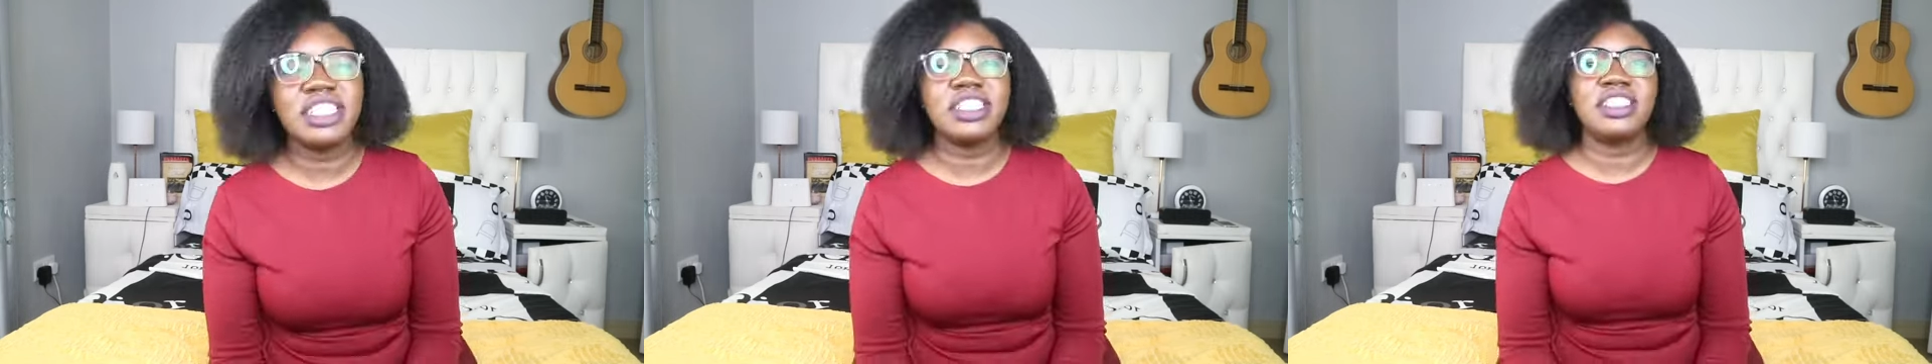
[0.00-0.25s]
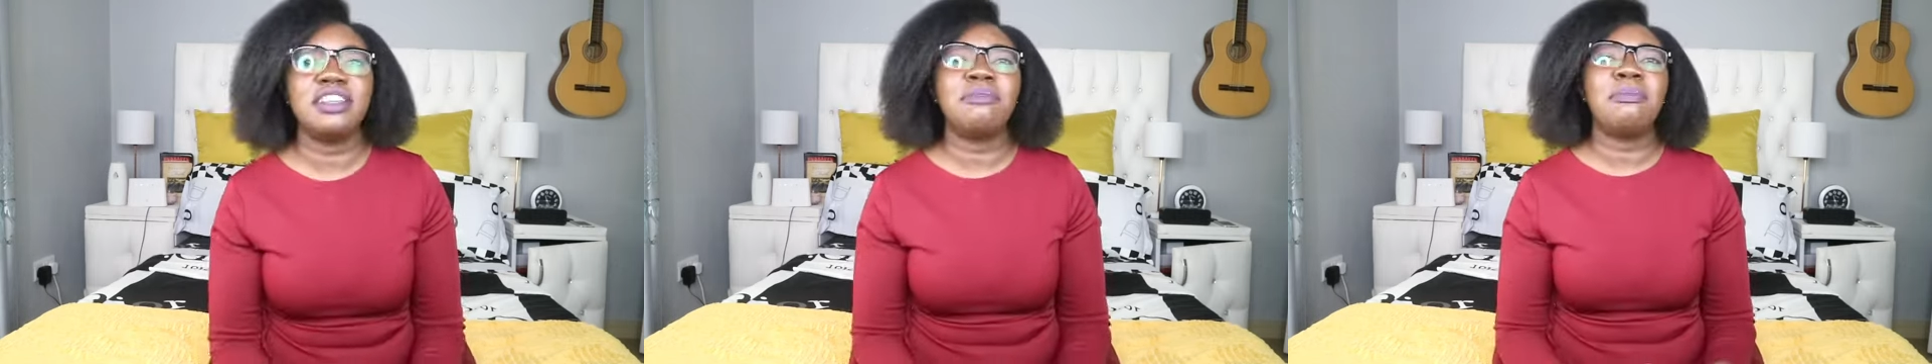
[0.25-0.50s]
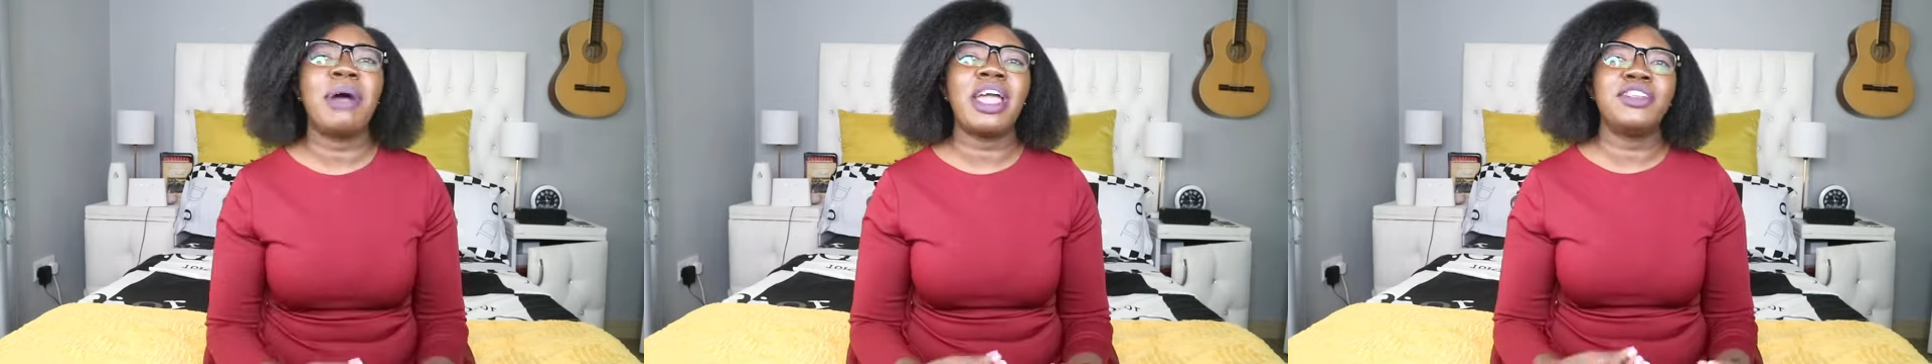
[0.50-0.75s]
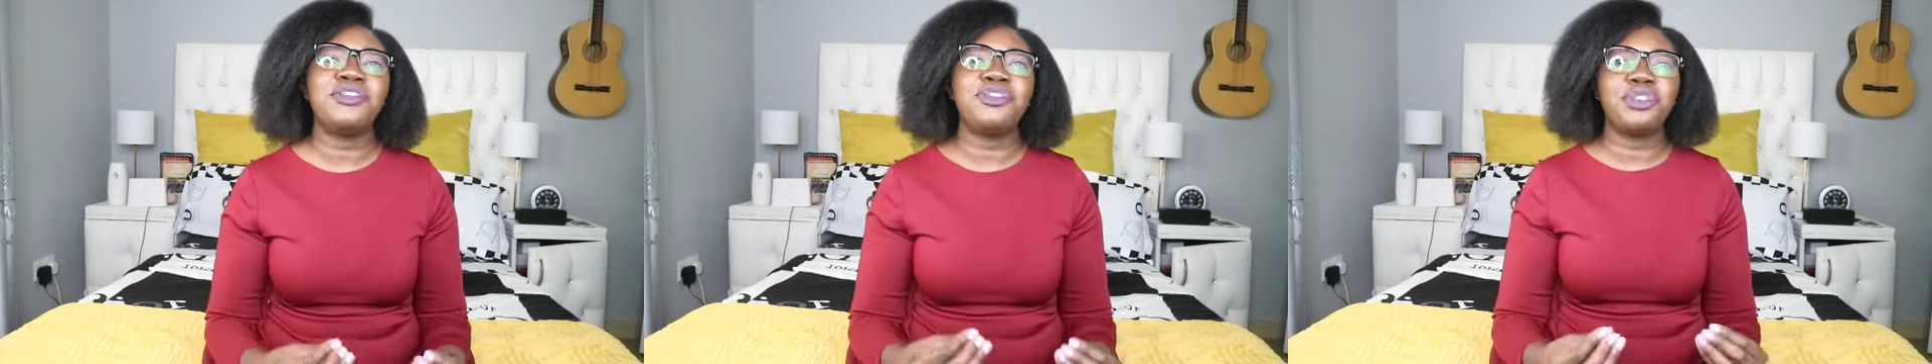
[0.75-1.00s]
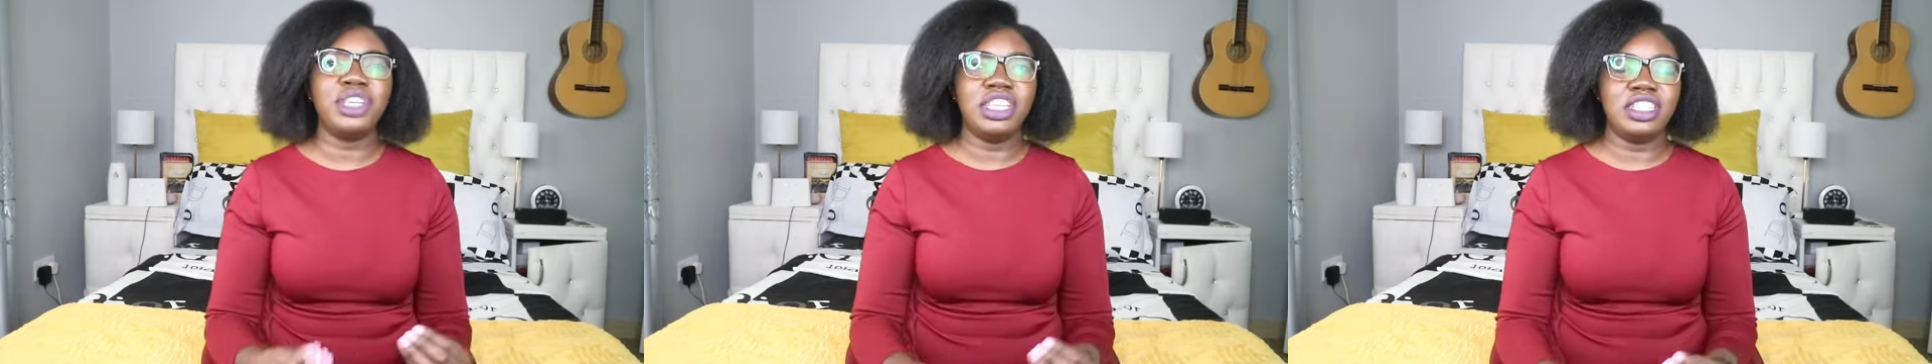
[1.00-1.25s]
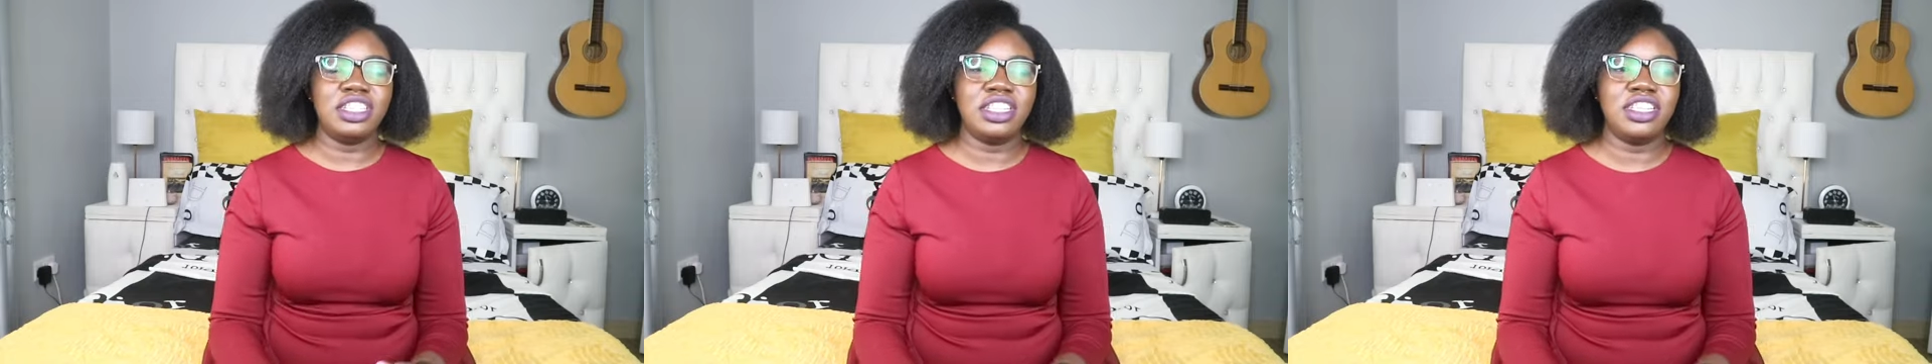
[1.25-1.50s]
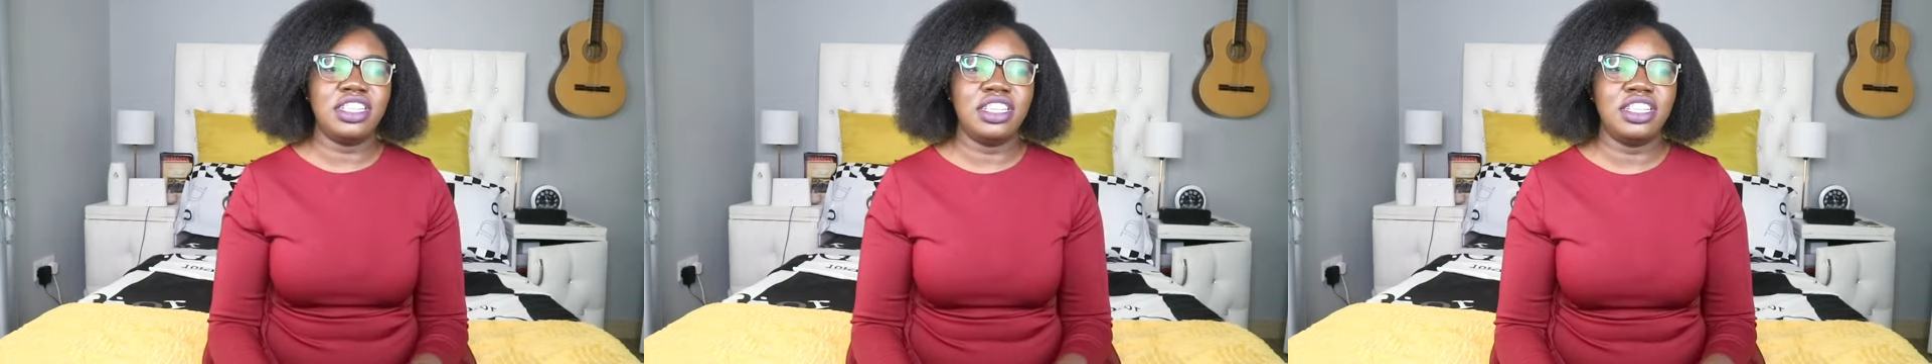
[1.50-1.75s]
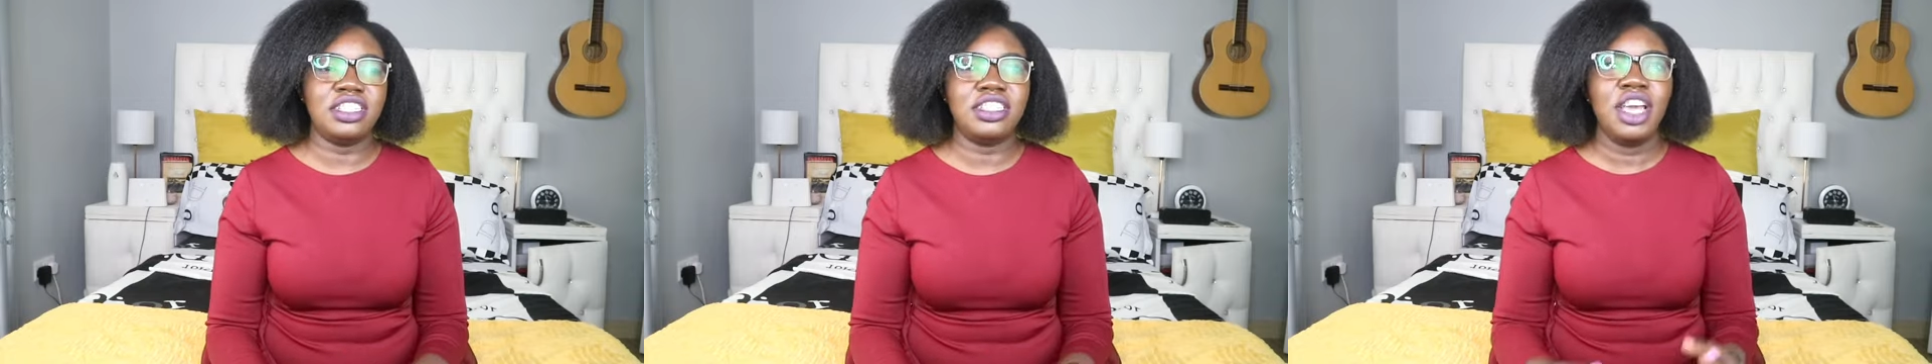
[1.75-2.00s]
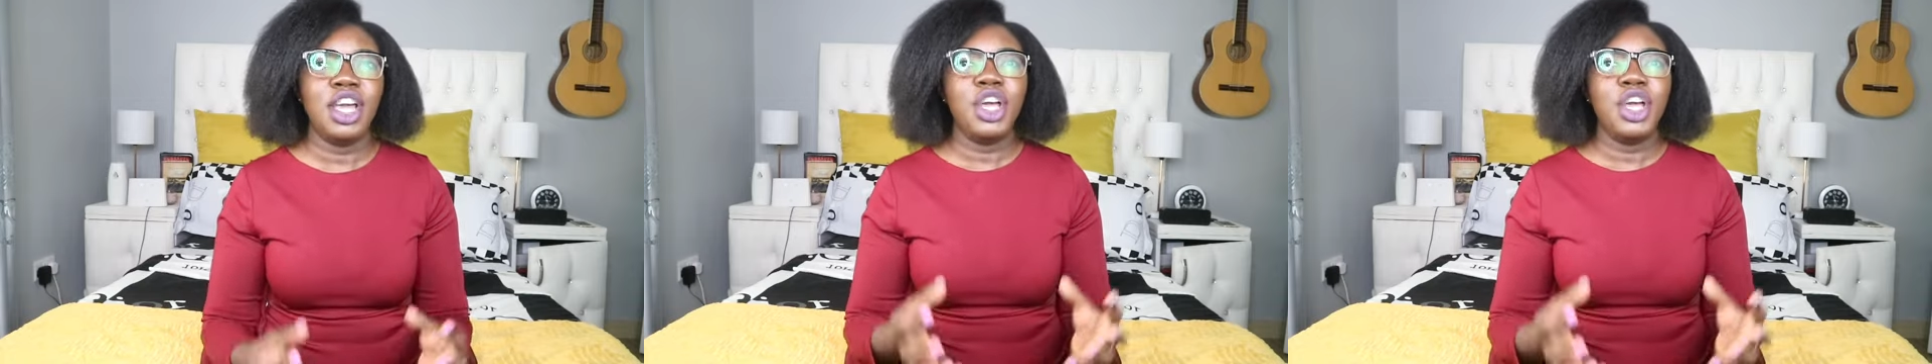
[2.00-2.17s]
Practicing mindful eating is